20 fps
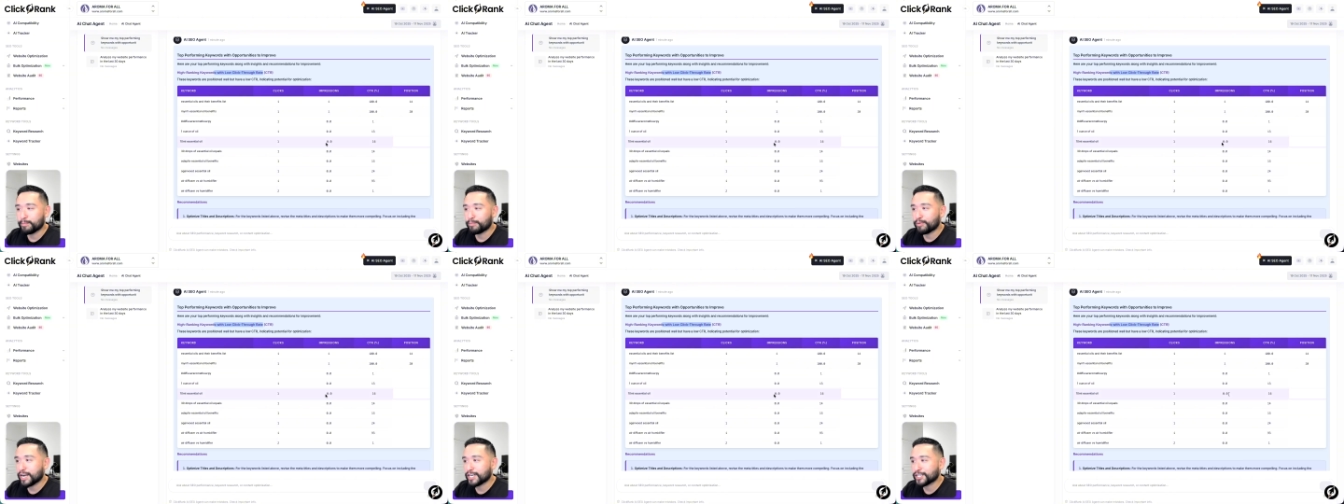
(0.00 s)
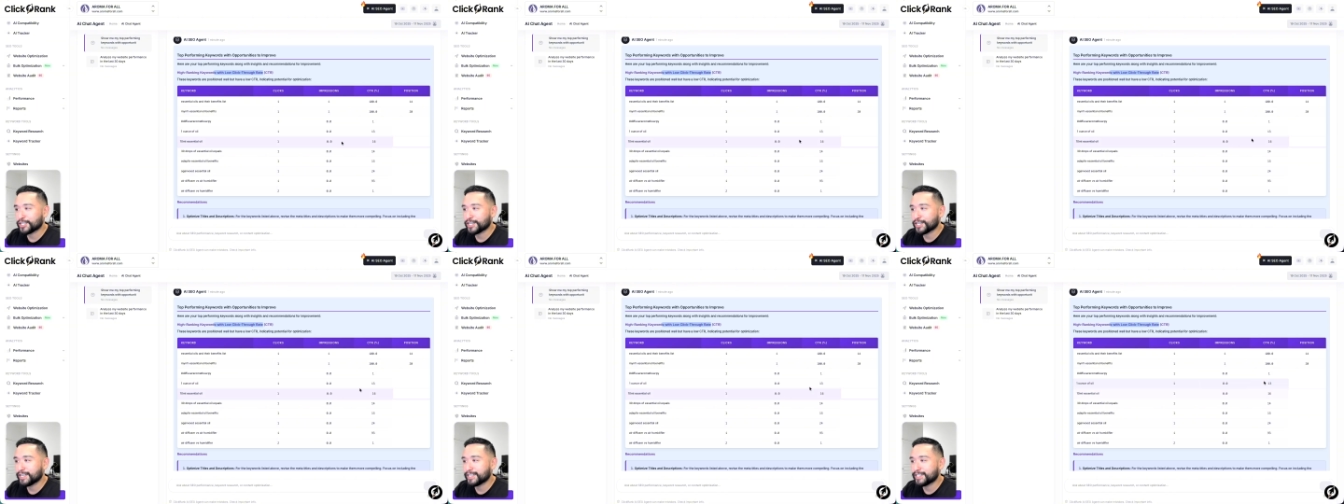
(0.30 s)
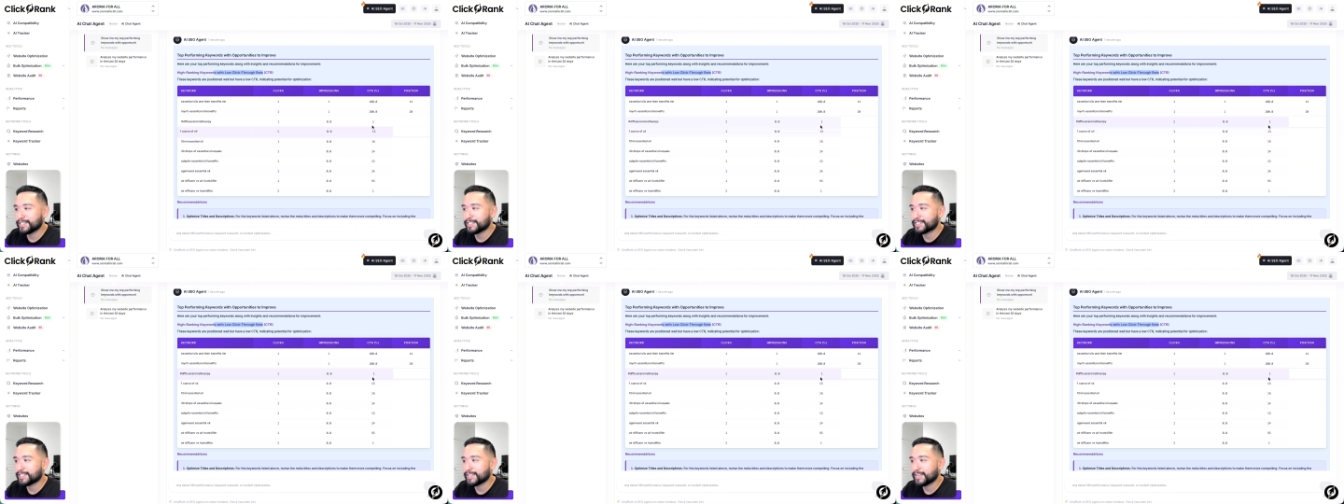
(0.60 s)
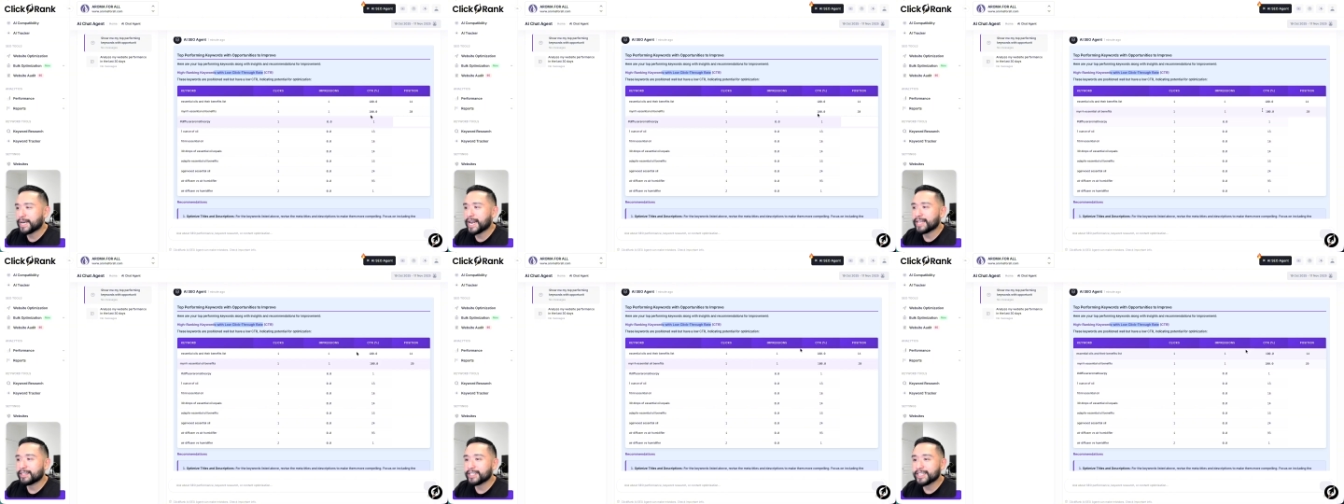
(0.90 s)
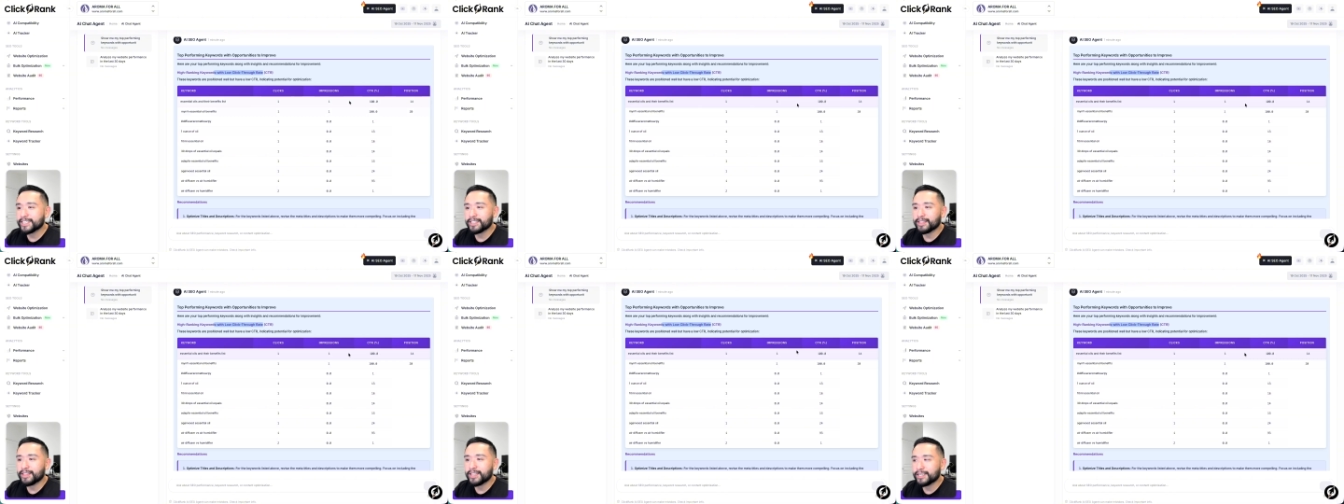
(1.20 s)
impressions, but at
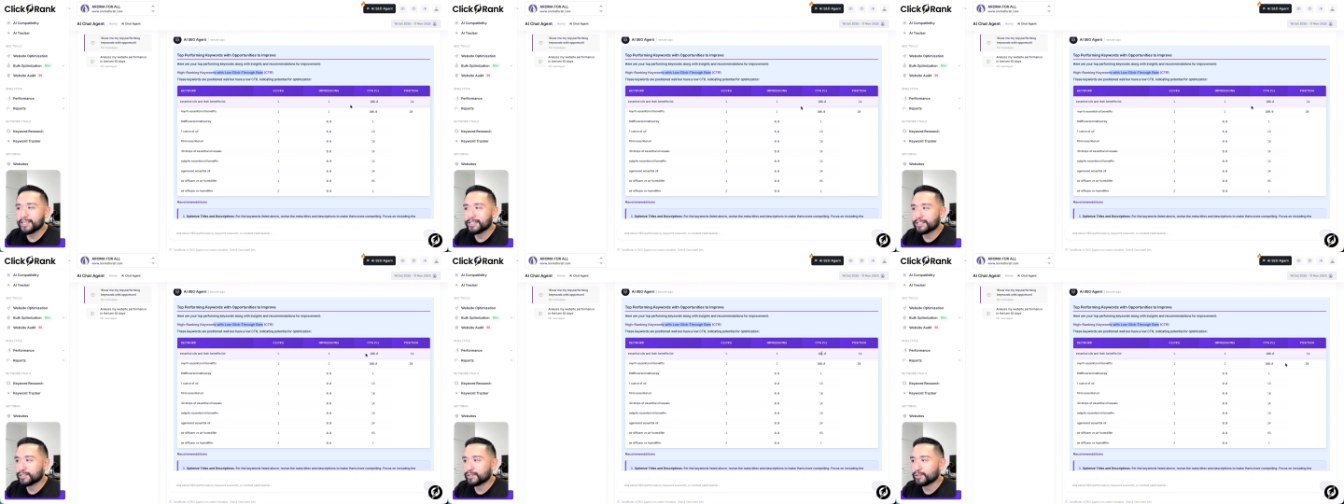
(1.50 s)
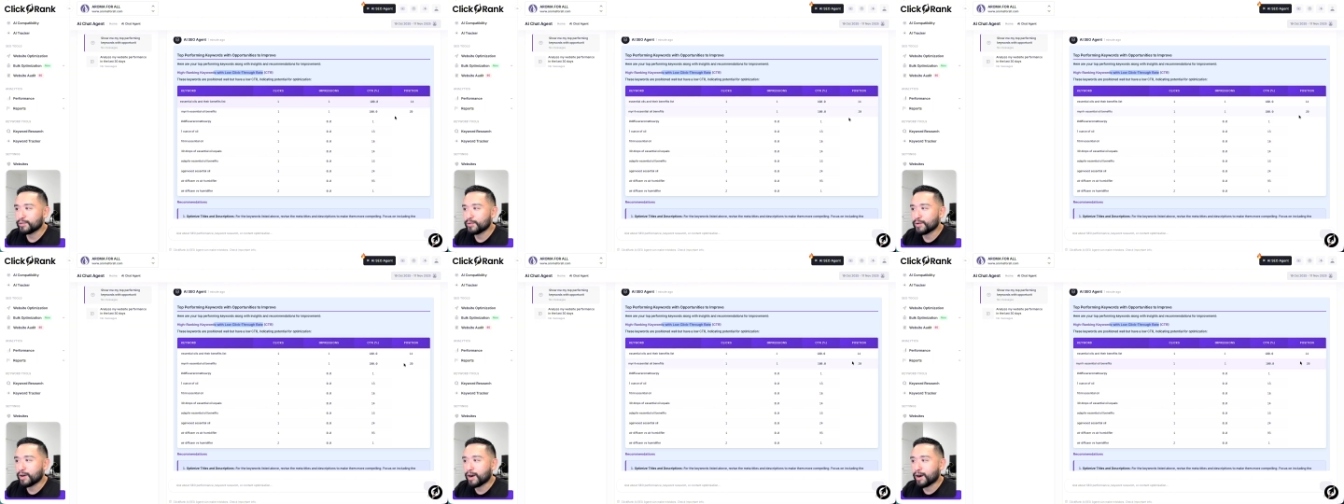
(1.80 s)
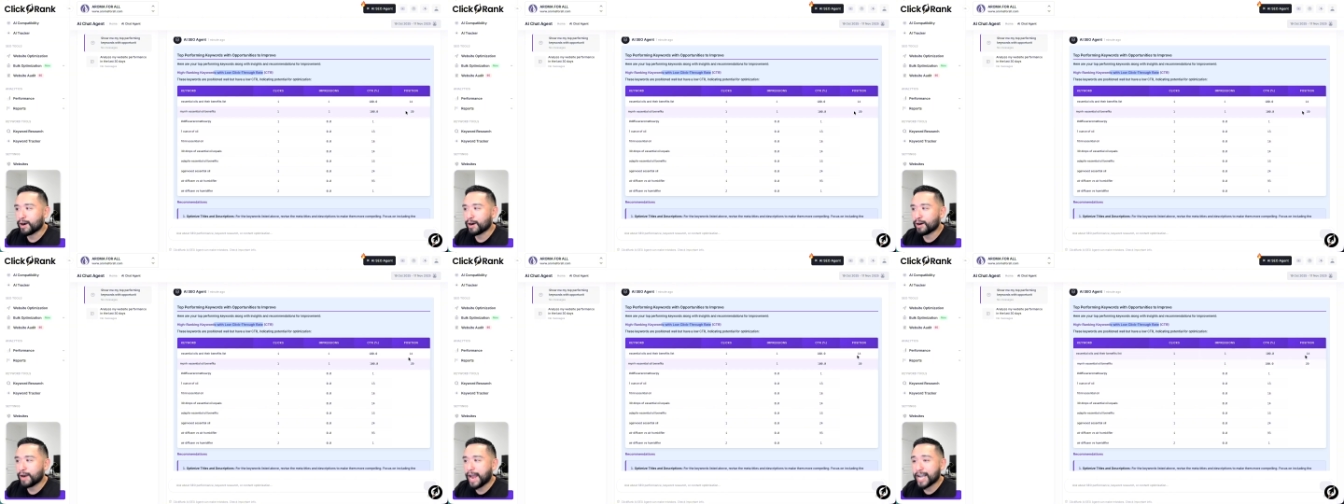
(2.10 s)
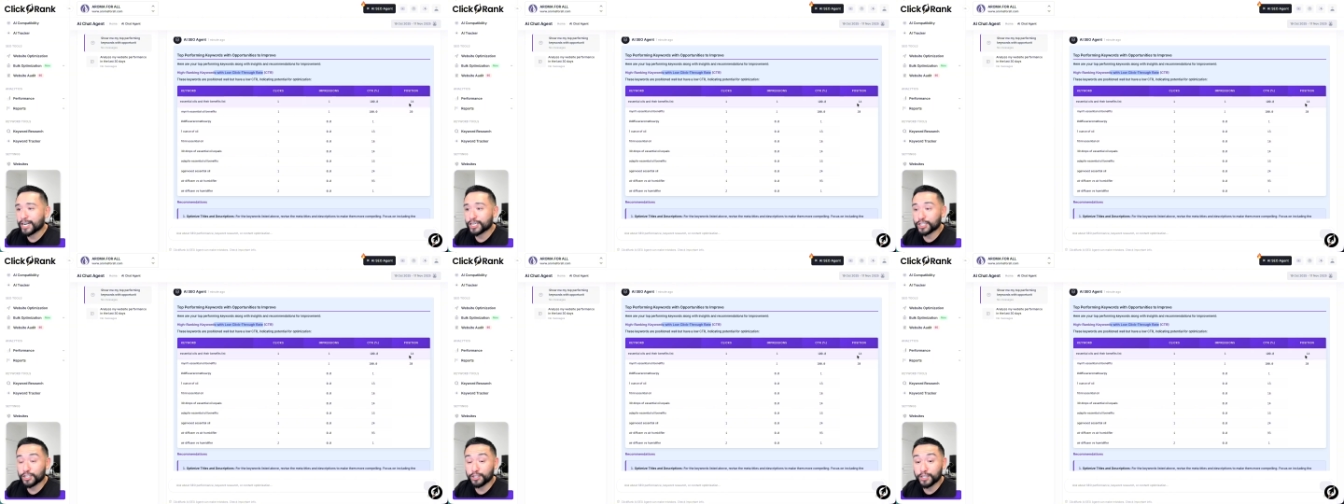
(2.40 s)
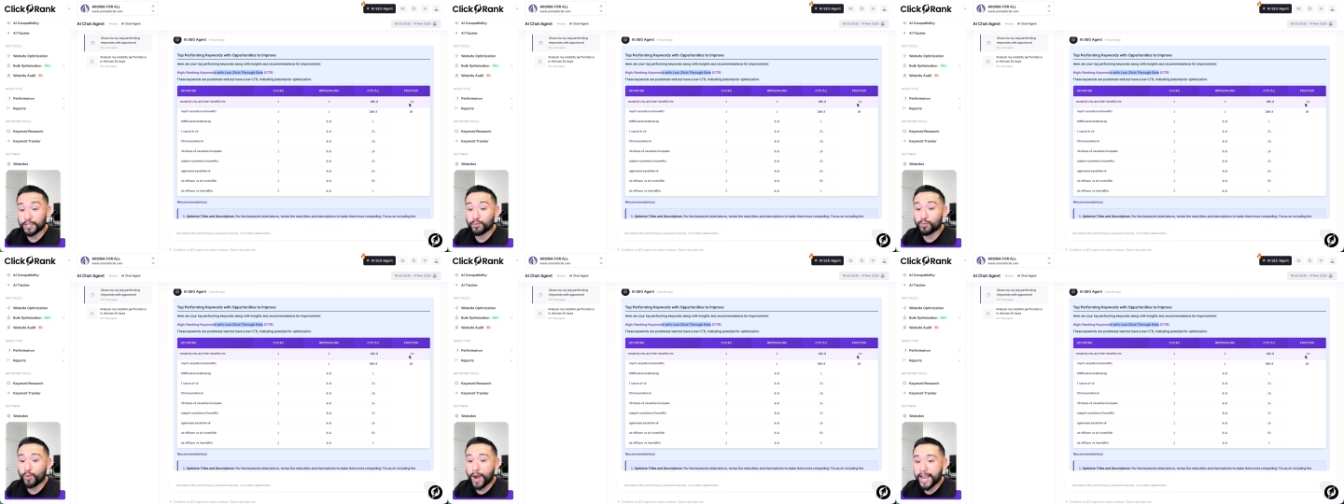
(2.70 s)
least these two are
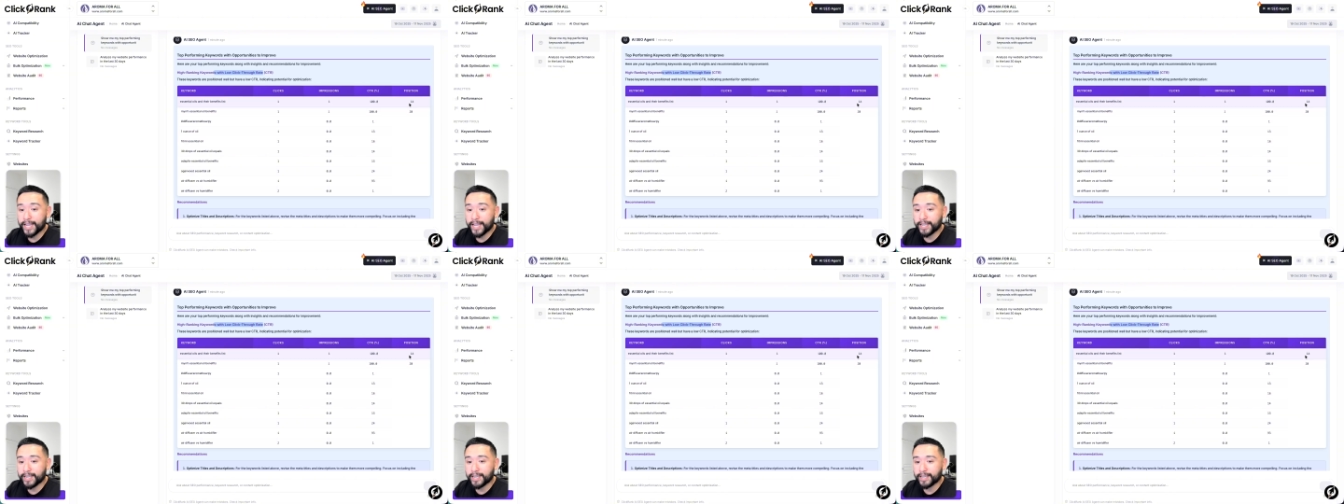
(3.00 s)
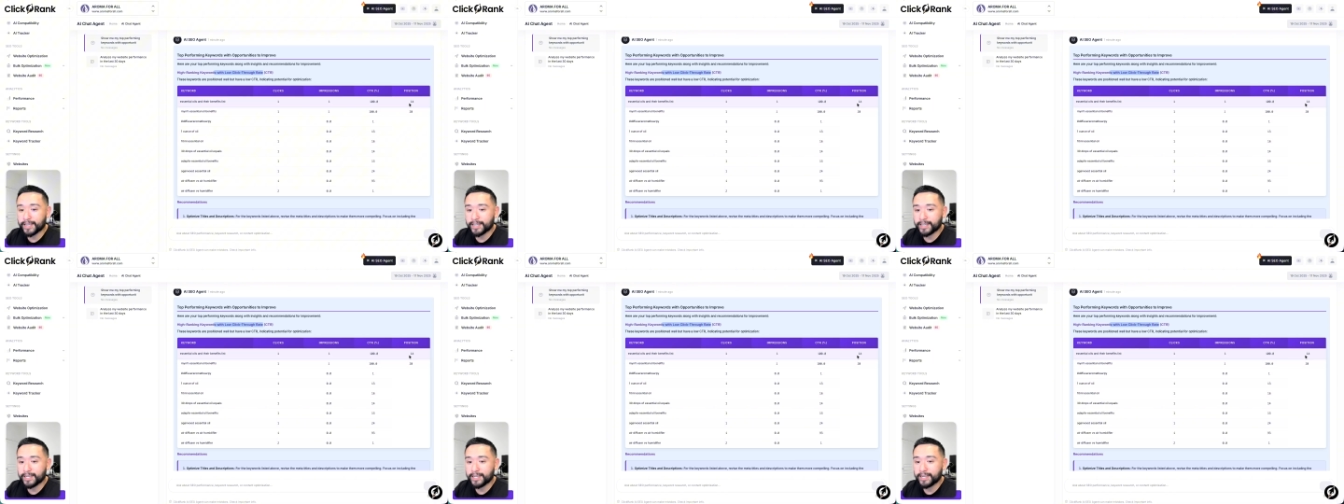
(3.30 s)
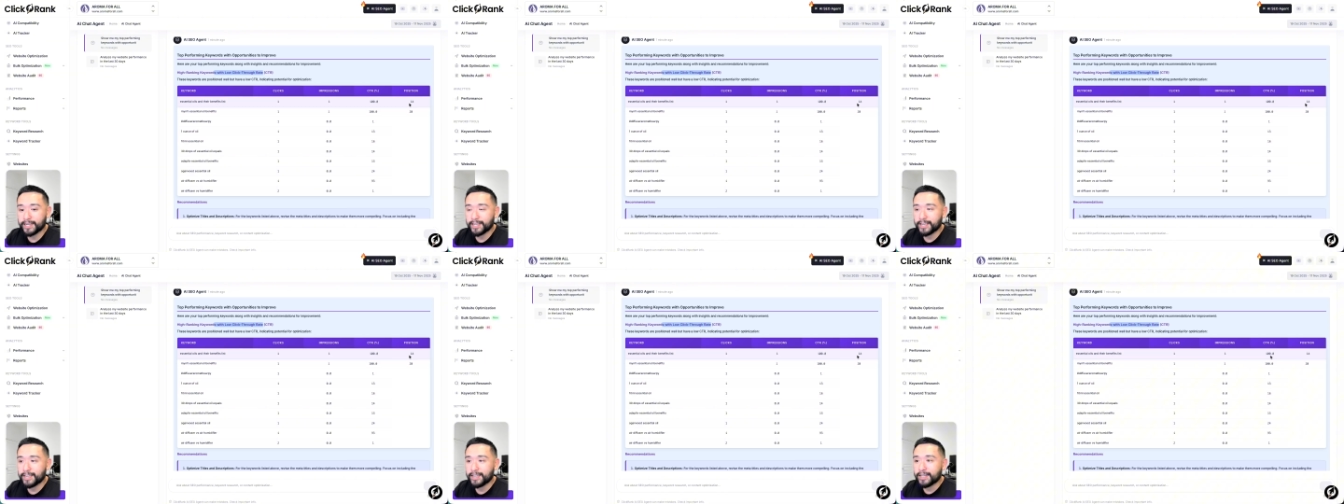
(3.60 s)
actually ranking.